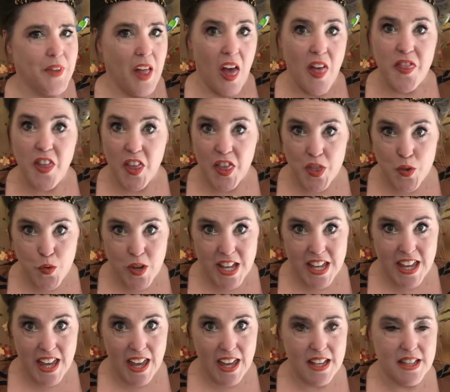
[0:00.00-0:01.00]
The 3
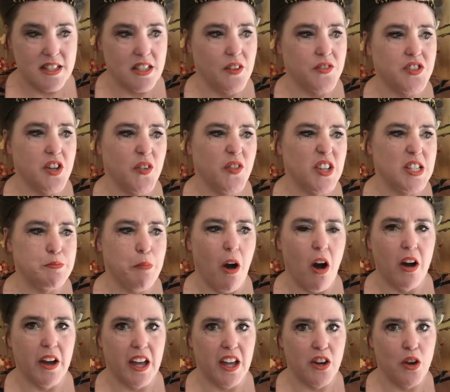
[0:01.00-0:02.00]
years of Duffy's
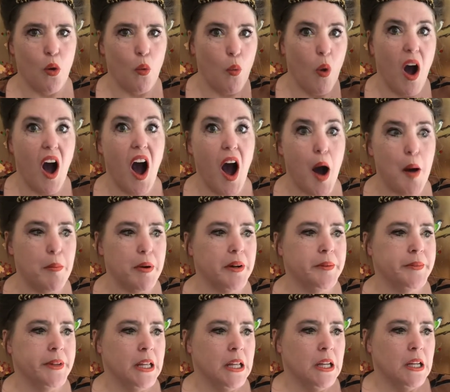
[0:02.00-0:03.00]
bargain were up.
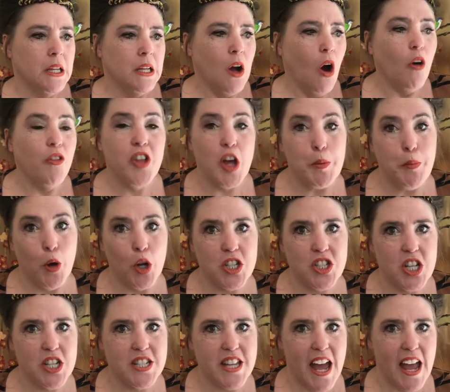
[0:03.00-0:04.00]
On the
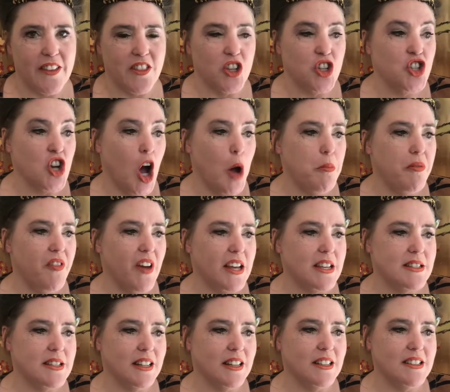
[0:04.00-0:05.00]
appointed day, the sharp-faced
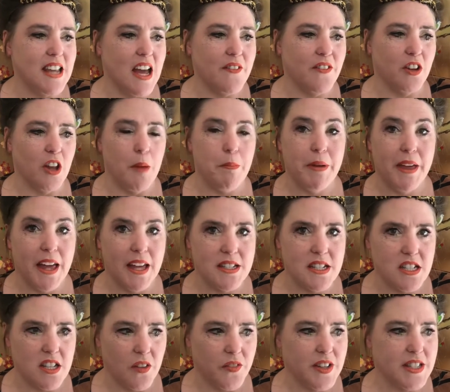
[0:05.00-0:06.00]
little devil appeared in
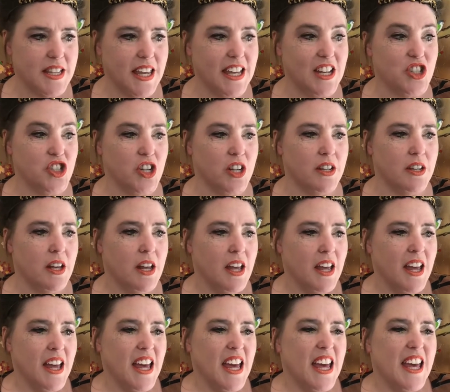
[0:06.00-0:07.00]
Duffy's kitchen.
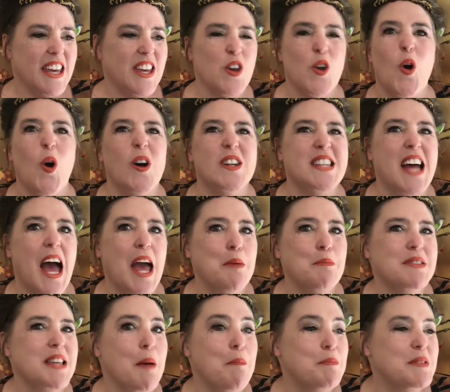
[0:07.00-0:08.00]
"Your time's
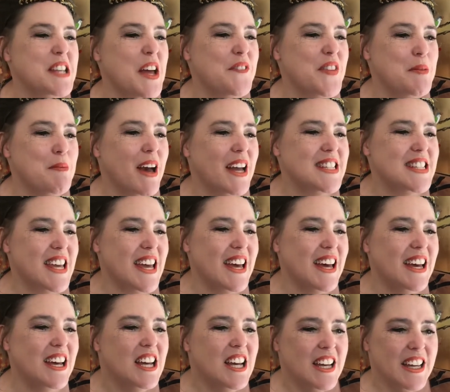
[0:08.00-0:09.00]
up, Duffy, my
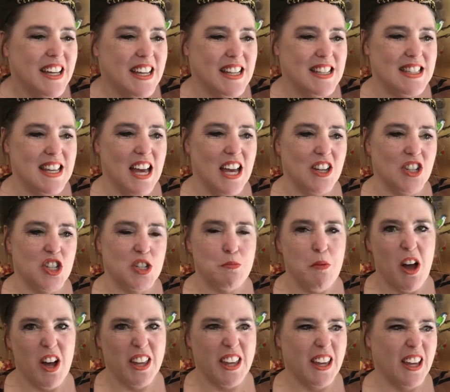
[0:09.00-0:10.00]
dear," he said,
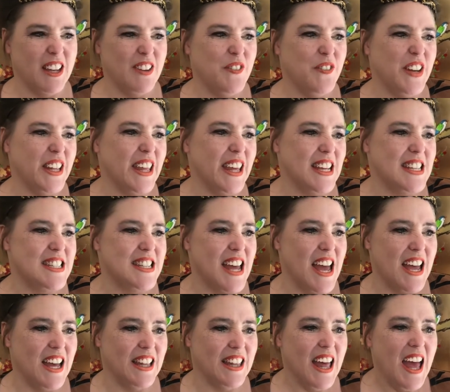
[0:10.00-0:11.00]
smirking and flicking his
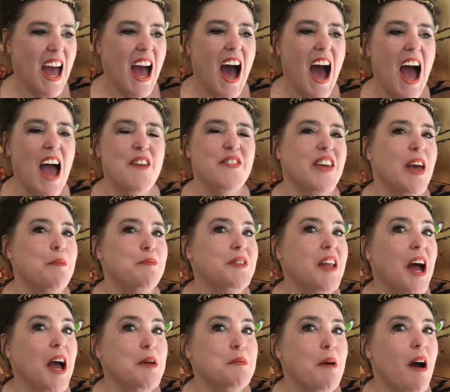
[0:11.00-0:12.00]
tail. "I've kept
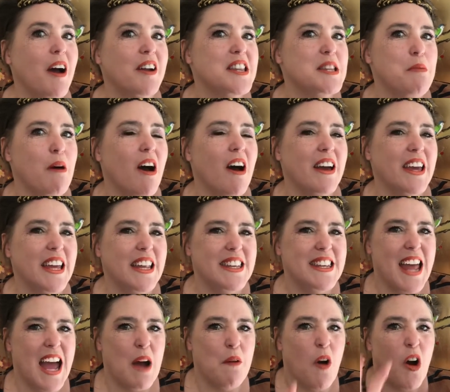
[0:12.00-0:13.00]
nigh part the bargain,
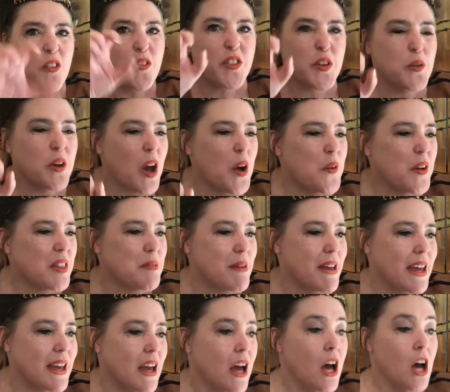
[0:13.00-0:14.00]
now off you go with
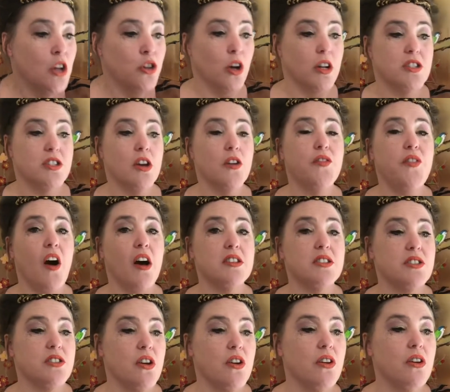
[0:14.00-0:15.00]
me." "Not so fast,
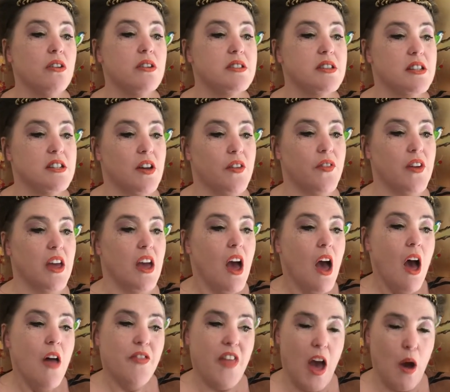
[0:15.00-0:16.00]
sir," said Duffy.
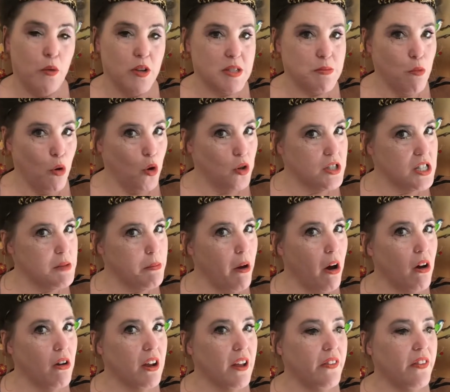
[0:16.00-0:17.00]
"There was more to the
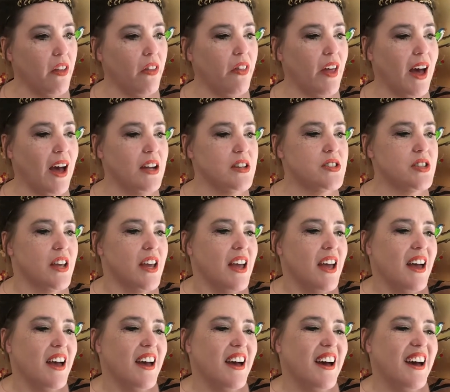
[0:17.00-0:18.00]
bargain than that."
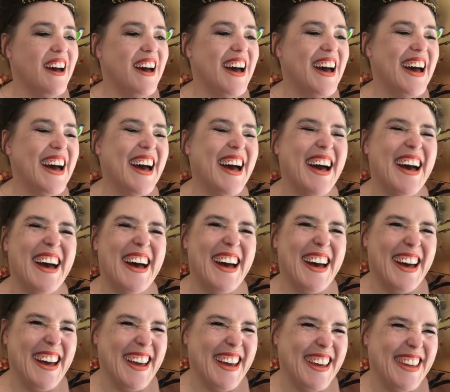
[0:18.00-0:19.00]

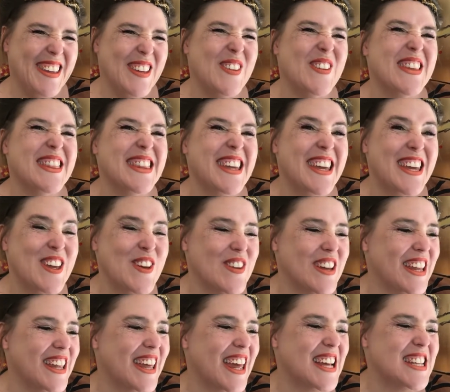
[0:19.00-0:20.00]
"Ah, you think you
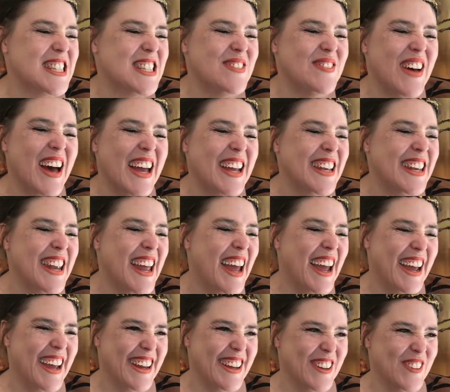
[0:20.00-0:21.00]
can guess my
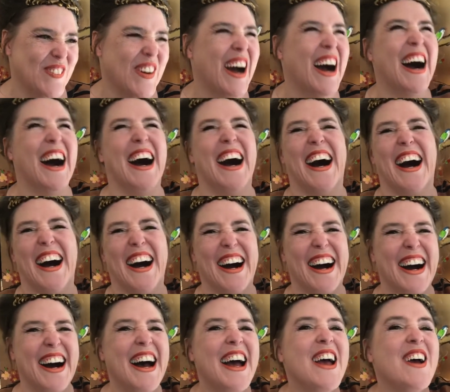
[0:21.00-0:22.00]
name?
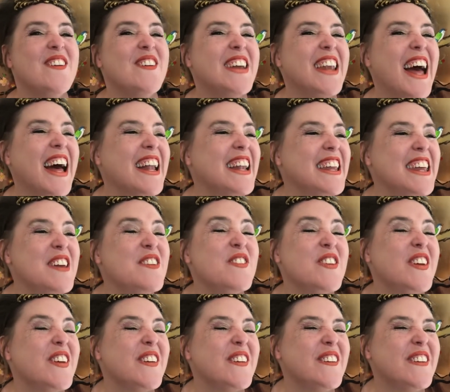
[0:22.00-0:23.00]
Well, I'll give
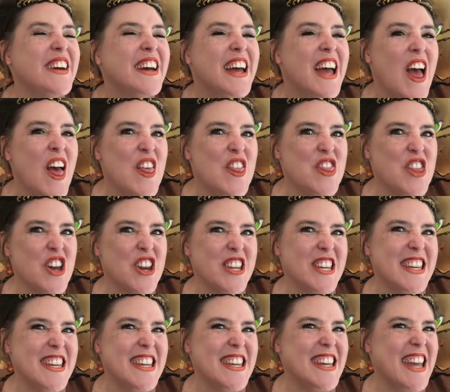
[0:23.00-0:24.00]
you
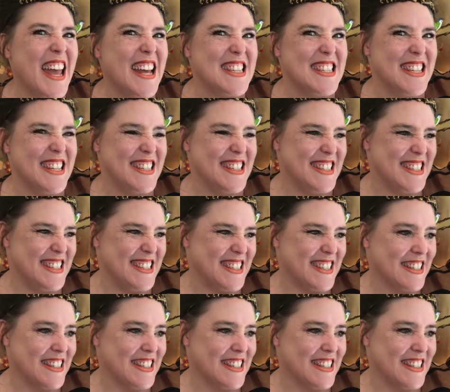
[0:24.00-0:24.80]
3 guesses.